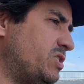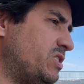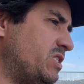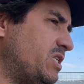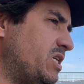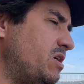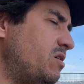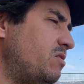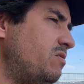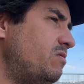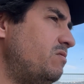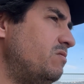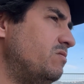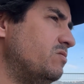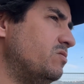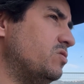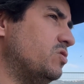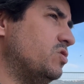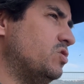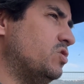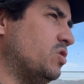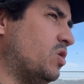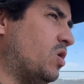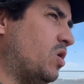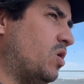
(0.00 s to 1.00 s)
seal,
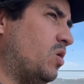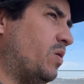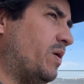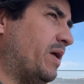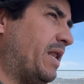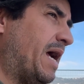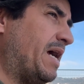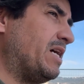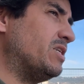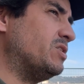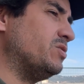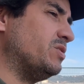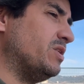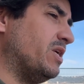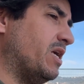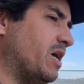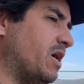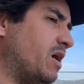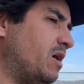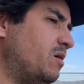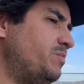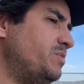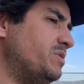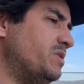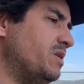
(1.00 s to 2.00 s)
so it actually
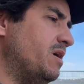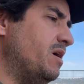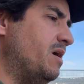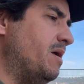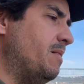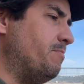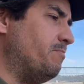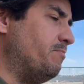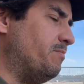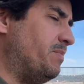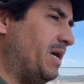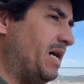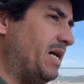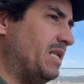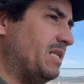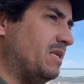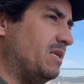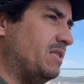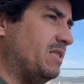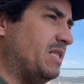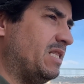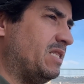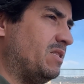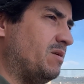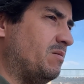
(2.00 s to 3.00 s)
helps, but
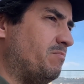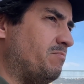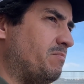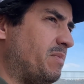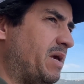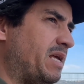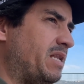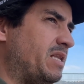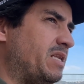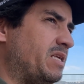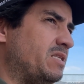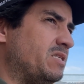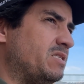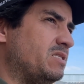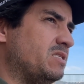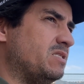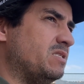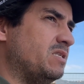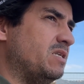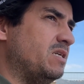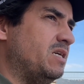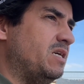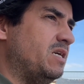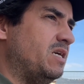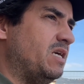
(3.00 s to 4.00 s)
that the
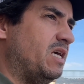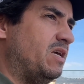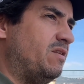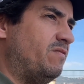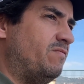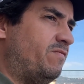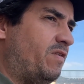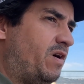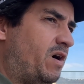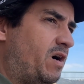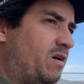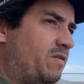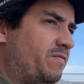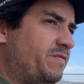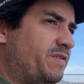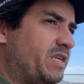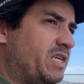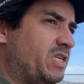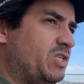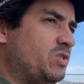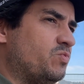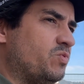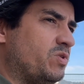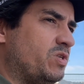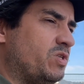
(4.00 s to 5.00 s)
maintenance involved
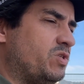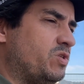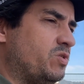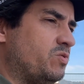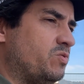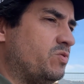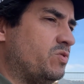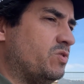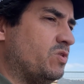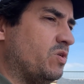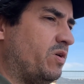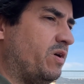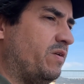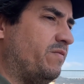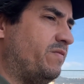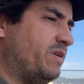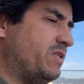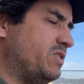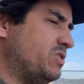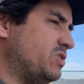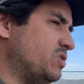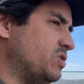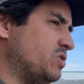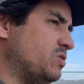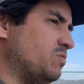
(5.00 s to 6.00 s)
is reduced. So if
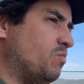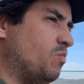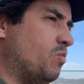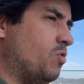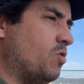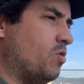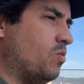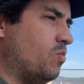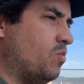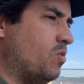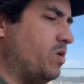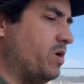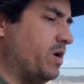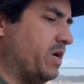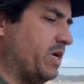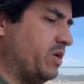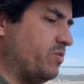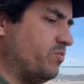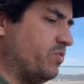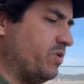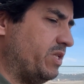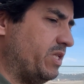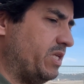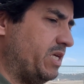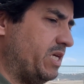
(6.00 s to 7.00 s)
it's just more work,
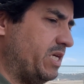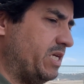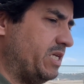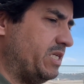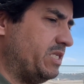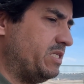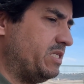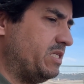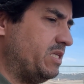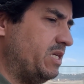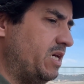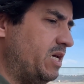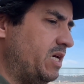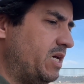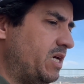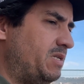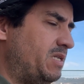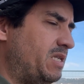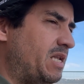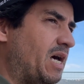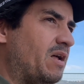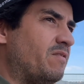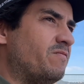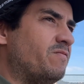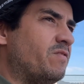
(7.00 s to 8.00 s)
it really is
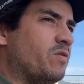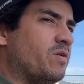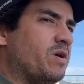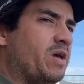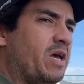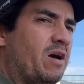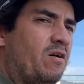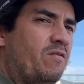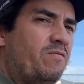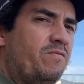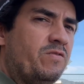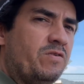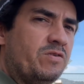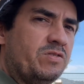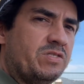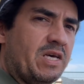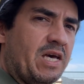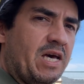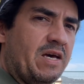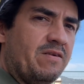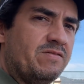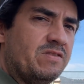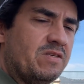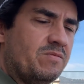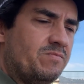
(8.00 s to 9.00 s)
not very helpful to
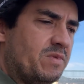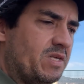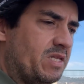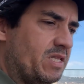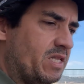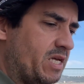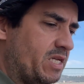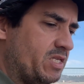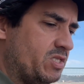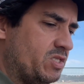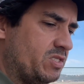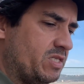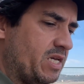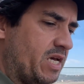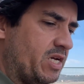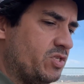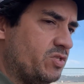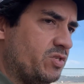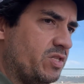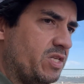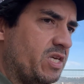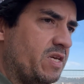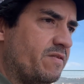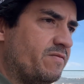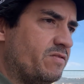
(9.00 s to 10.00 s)
have something that just
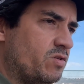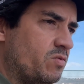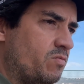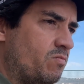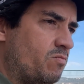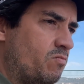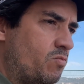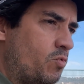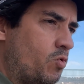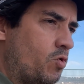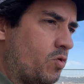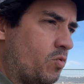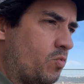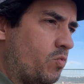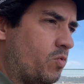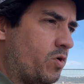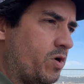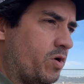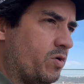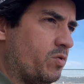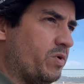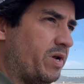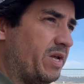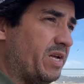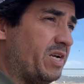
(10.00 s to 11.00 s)
actually gives you more
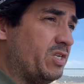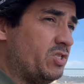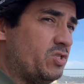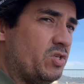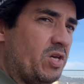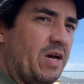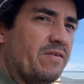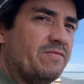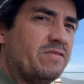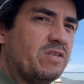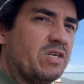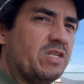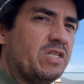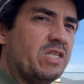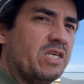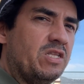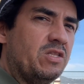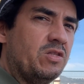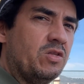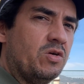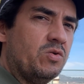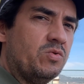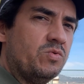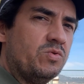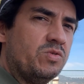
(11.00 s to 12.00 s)
work, right? Because you have to
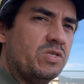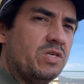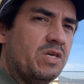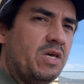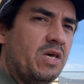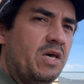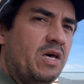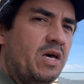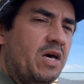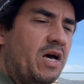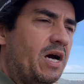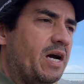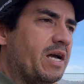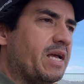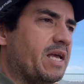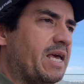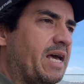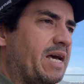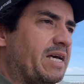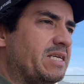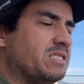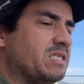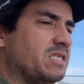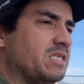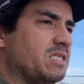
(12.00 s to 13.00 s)
clean those
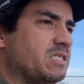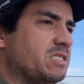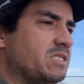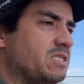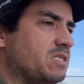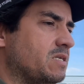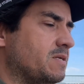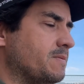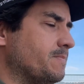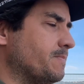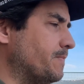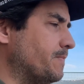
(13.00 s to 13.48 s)
gaskets.